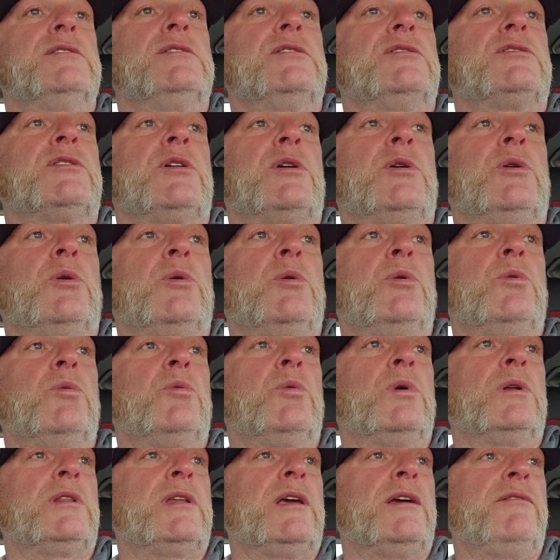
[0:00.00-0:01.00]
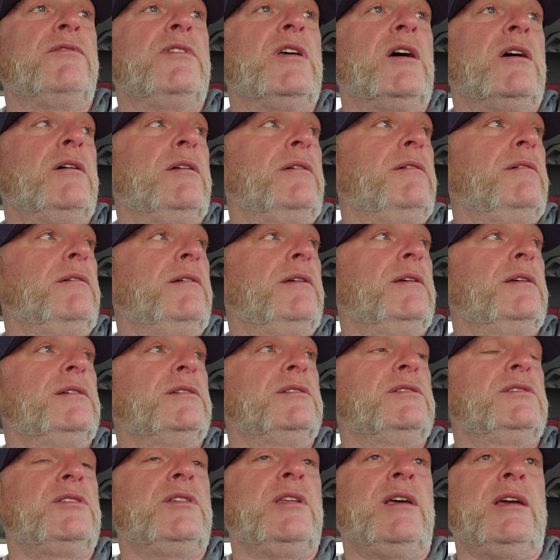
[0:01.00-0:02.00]
So what they've done
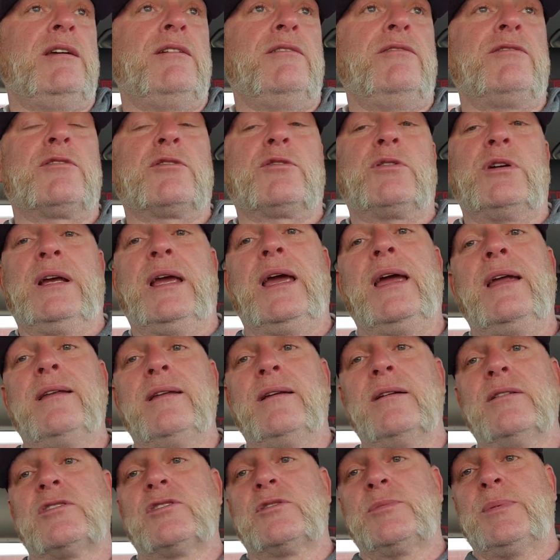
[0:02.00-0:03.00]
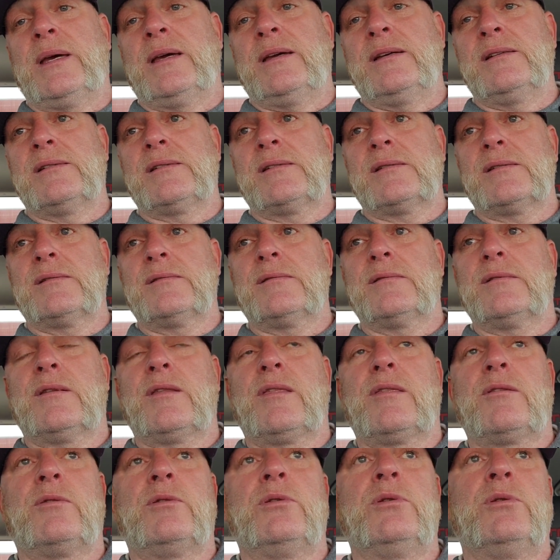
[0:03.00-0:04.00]
is they've created a space
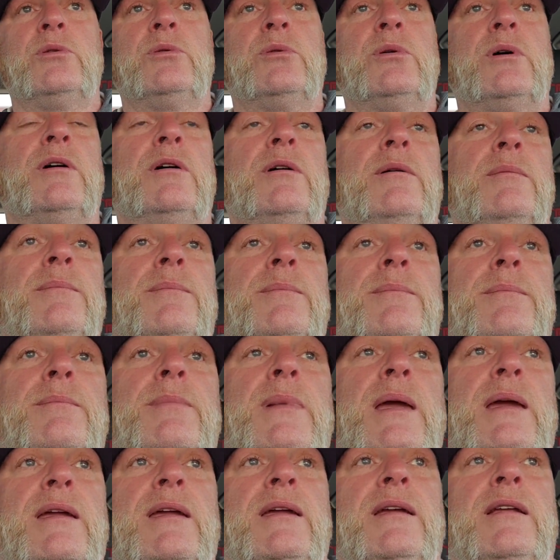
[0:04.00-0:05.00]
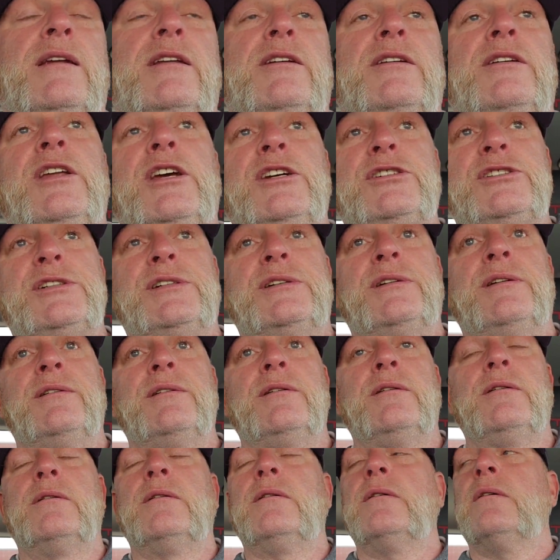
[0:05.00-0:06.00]
through making an
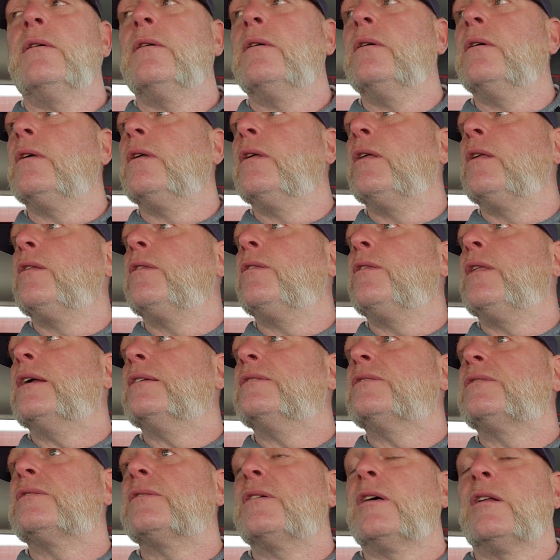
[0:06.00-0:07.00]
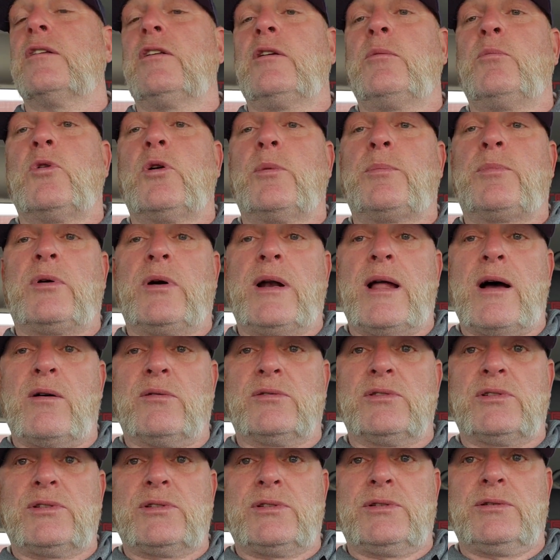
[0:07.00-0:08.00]
addition that's a little more
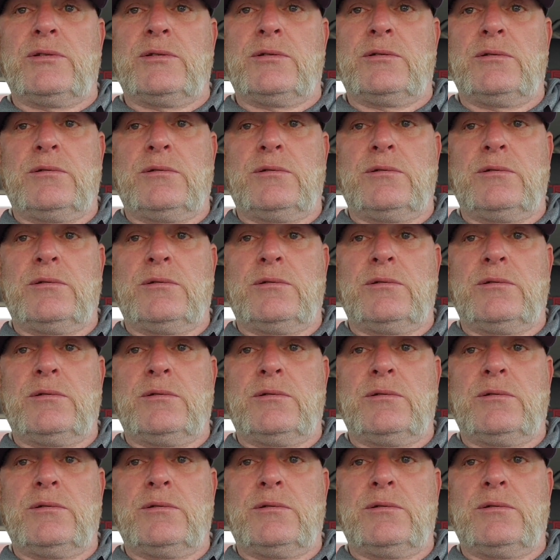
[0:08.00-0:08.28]
pronounced